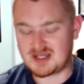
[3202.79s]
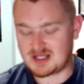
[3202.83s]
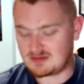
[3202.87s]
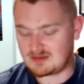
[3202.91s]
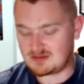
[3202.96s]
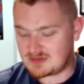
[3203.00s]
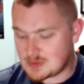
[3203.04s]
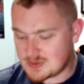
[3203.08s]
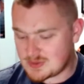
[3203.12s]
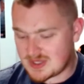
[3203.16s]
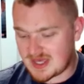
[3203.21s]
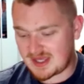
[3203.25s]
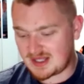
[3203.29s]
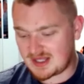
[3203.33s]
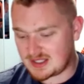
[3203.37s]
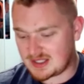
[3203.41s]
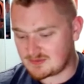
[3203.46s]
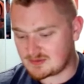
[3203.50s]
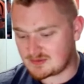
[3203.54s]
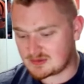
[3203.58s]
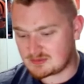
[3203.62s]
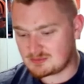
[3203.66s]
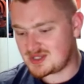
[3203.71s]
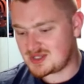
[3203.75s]
And if you can't
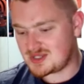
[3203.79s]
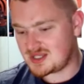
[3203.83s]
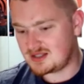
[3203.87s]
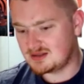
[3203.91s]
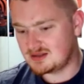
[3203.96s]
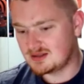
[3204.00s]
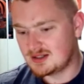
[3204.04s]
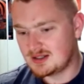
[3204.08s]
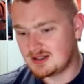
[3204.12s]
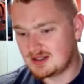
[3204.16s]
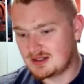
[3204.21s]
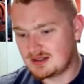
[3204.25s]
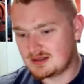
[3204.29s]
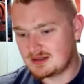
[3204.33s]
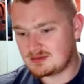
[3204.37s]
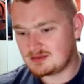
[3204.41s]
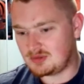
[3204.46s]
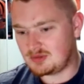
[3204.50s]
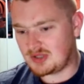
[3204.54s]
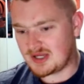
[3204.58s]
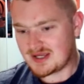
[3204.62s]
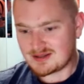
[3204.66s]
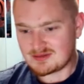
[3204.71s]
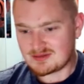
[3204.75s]
even beat
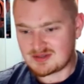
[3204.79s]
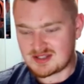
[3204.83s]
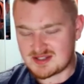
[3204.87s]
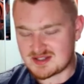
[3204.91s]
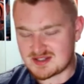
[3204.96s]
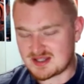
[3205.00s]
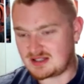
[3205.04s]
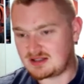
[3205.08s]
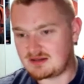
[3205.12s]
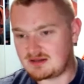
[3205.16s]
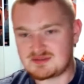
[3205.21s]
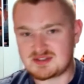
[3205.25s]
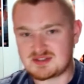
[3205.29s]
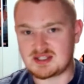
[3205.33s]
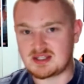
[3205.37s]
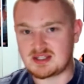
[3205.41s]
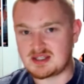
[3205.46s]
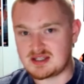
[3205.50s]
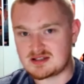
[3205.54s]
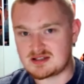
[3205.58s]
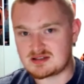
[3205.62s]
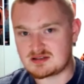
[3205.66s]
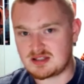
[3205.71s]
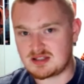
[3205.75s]
like these NFC
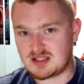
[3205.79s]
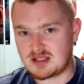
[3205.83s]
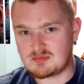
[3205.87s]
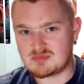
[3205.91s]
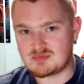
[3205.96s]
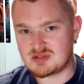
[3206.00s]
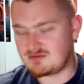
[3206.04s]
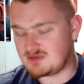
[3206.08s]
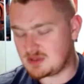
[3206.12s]
East teams,